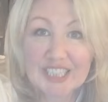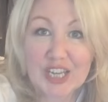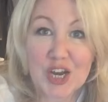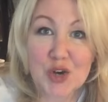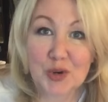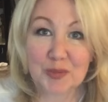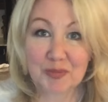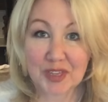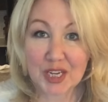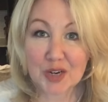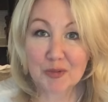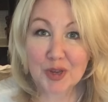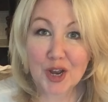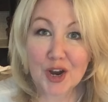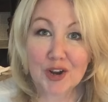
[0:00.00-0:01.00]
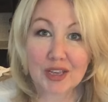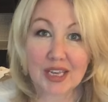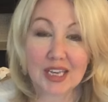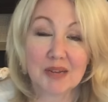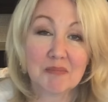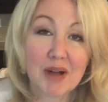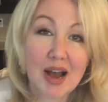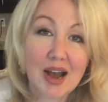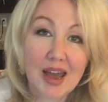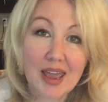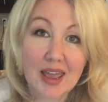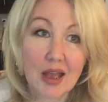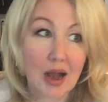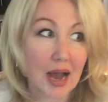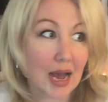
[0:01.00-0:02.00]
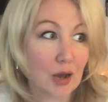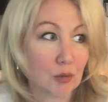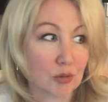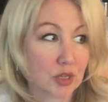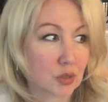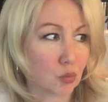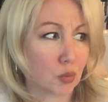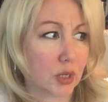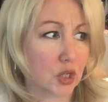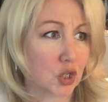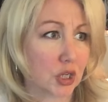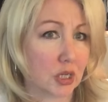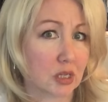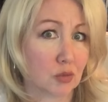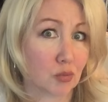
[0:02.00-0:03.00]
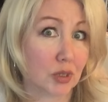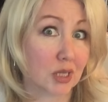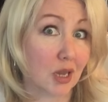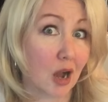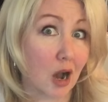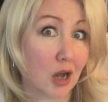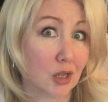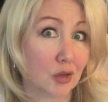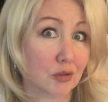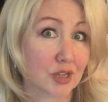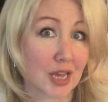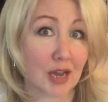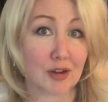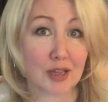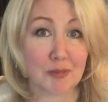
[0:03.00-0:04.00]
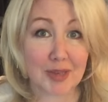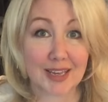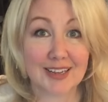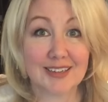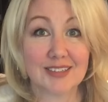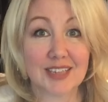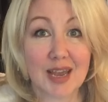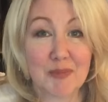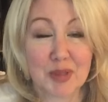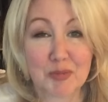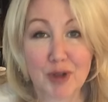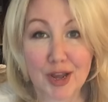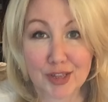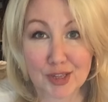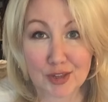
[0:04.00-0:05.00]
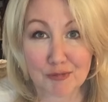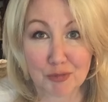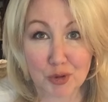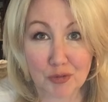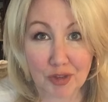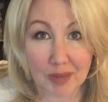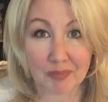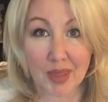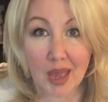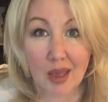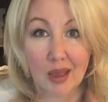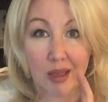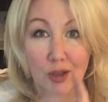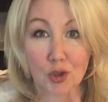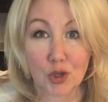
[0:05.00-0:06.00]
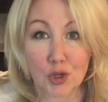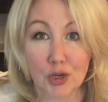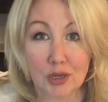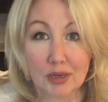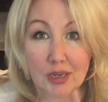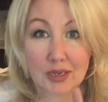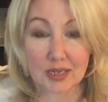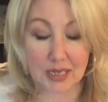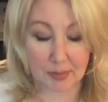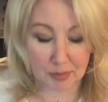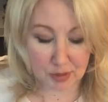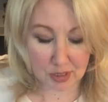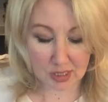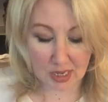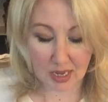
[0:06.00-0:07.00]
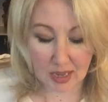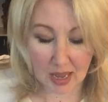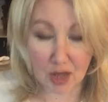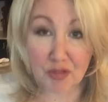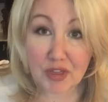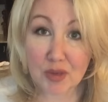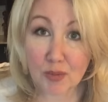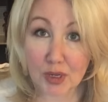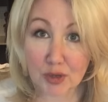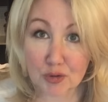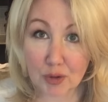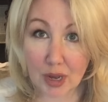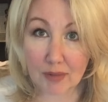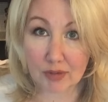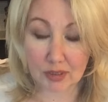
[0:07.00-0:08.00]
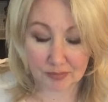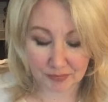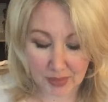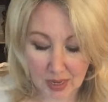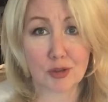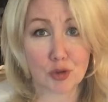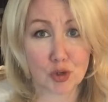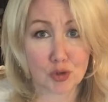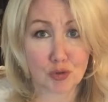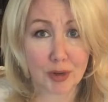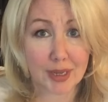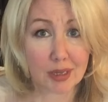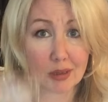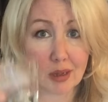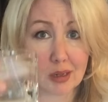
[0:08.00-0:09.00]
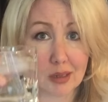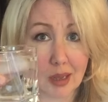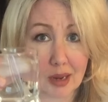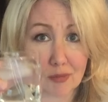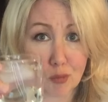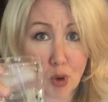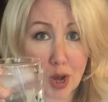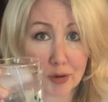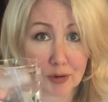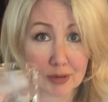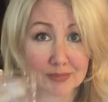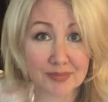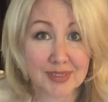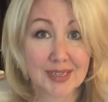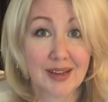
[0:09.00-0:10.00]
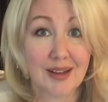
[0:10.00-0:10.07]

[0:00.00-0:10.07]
So here we are in my house, which is really hollow sounding because I'm in the process of moving. Good tips to stay healthy while you travel is you should drink a lot of water,